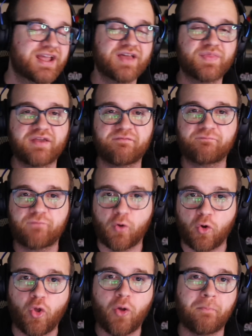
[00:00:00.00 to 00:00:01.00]
in the
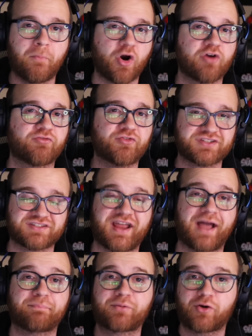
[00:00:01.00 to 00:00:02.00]
full Marvel
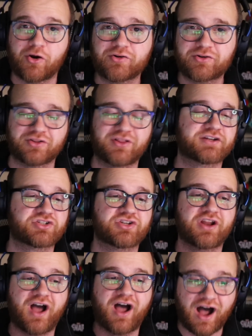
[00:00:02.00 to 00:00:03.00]
Snap card
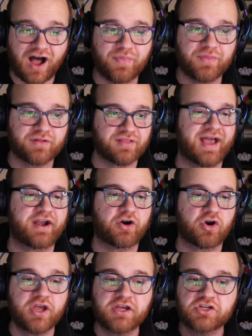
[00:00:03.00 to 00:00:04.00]
collection on the ladder.